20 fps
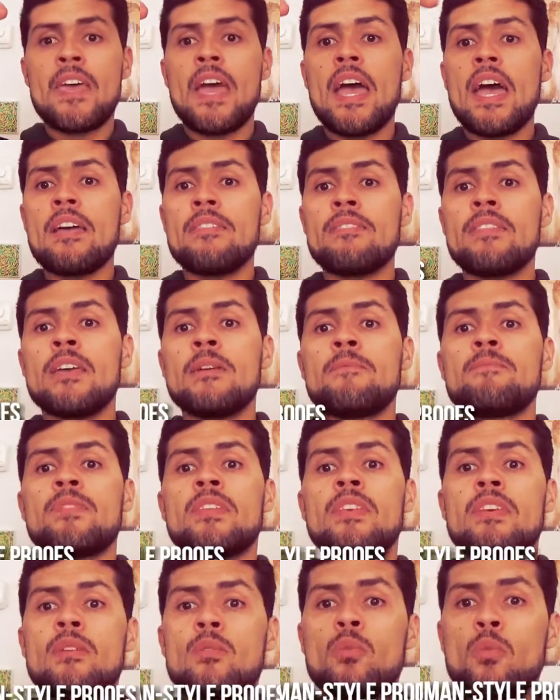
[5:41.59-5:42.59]
and
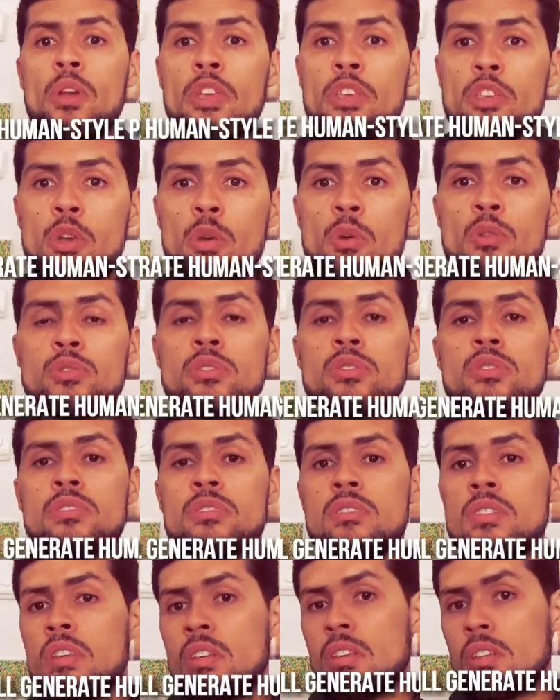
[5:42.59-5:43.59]
we use
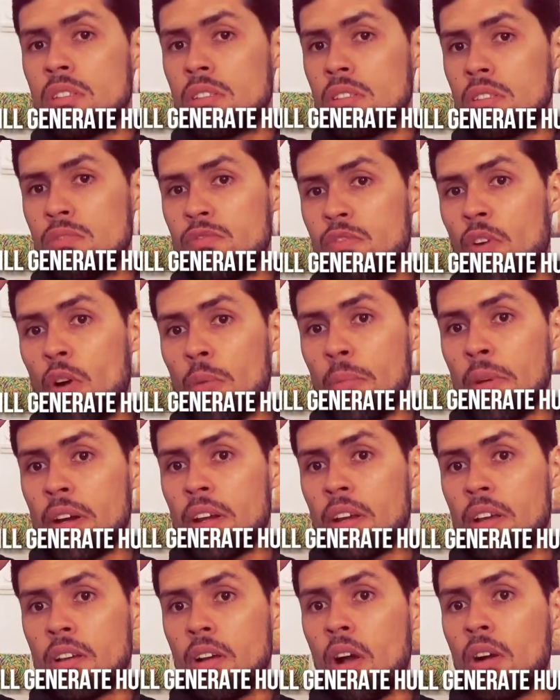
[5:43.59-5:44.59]
these
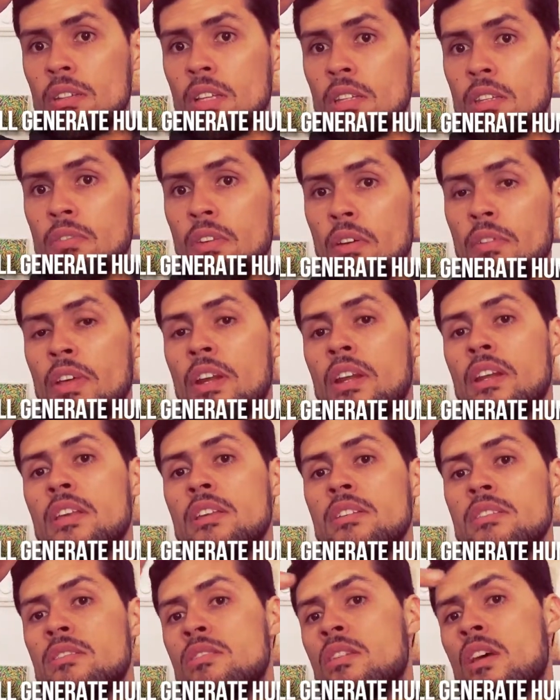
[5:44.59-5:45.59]
former cognitive
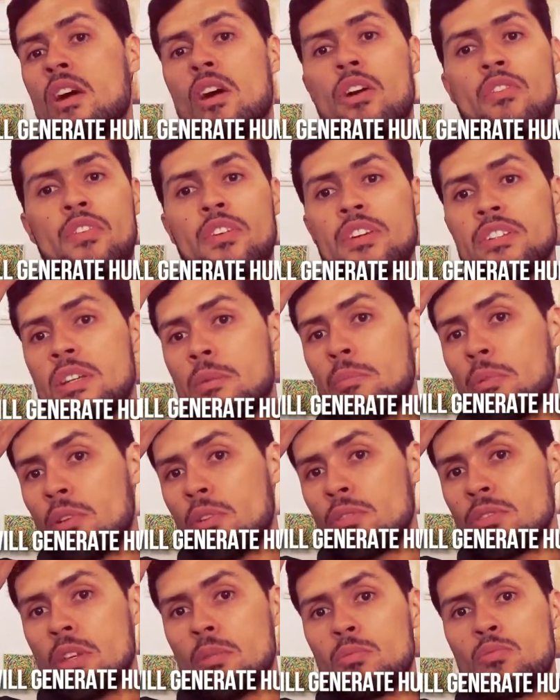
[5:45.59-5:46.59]
abilities of, for
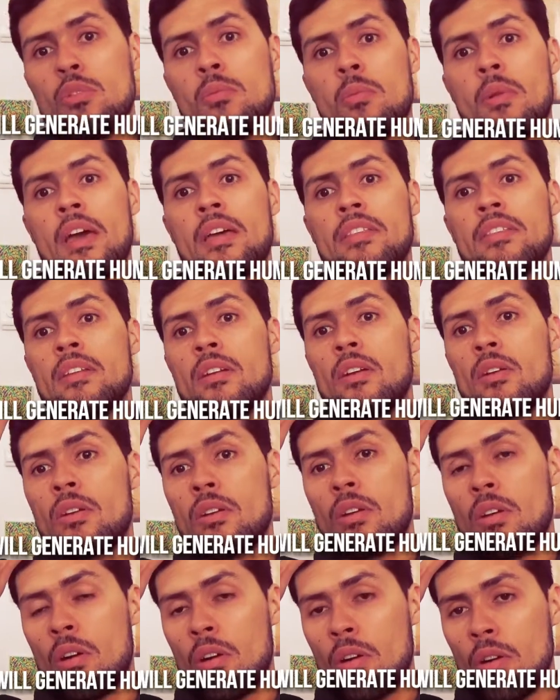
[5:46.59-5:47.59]
example, conceptual blending
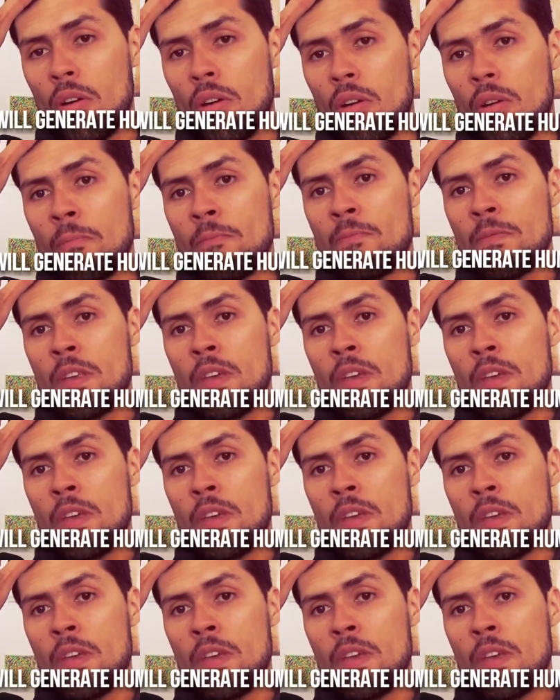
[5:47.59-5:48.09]
or